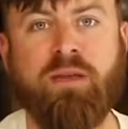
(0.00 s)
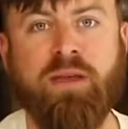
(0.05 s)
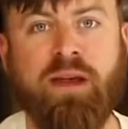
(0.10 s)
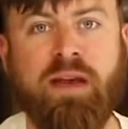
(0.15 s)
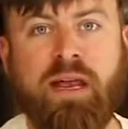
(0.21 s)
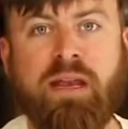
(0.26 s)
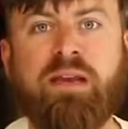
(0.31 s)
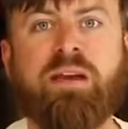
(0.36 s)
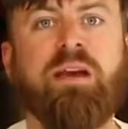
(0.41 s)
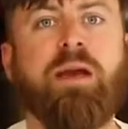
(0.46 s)
that
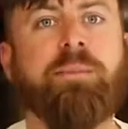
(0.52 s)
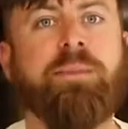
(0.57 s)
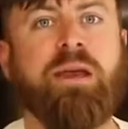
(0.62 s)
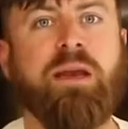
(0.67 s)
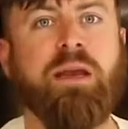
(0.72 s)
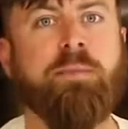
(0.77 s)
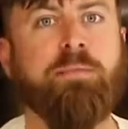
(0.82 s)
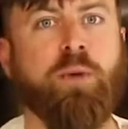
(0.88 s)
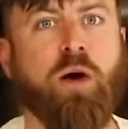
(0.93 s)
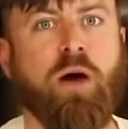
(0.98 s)
ended up
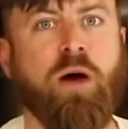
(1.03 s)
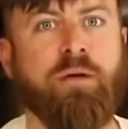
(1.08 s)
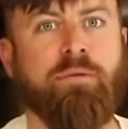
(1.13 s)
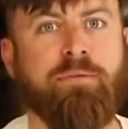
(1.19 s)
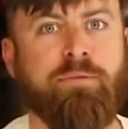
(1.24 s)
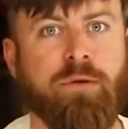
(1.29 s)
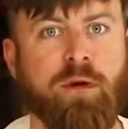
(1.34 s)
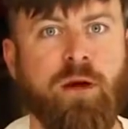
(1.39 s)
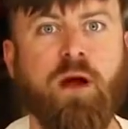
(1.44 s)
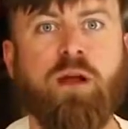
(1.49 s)
getting bought
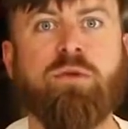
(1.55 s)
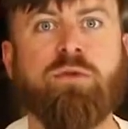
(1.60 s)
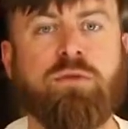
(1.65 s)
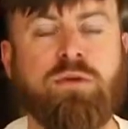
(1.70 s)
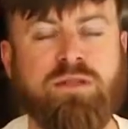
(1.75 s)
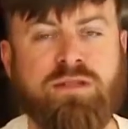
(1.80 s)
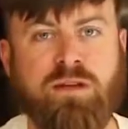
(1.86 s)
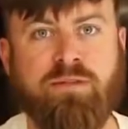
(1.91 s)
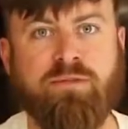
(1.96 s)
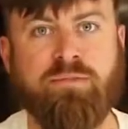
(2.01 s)
for
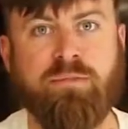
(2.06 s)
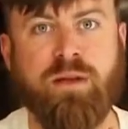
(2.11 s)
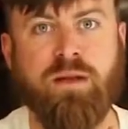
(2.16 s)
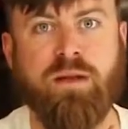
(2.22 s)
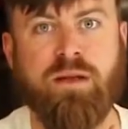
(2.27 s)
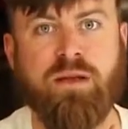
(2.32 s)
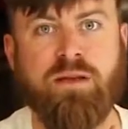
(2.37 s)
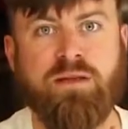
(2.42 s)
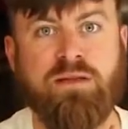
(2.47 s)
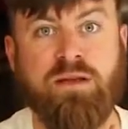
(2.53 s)
hundreds of
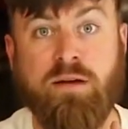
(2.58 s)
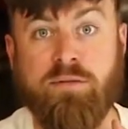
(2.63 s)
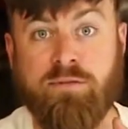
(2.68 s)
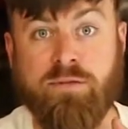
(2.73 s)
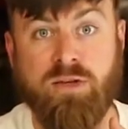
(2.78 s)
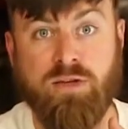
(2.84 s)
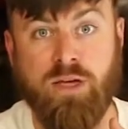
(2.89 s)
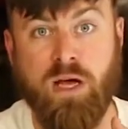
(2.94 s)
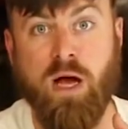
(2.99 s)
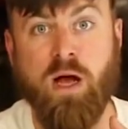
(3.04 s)
millions of
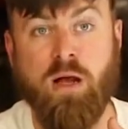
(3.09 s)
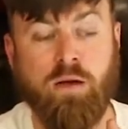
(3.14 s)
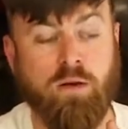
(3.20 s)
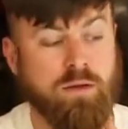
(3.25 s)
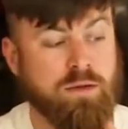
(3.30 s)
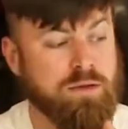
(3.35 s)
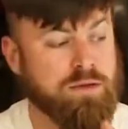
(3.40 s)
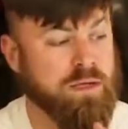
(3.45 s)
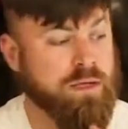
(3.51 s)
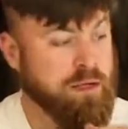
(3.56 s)

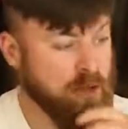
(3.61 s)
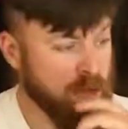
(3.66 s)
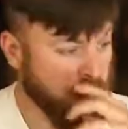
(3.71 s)
dollars.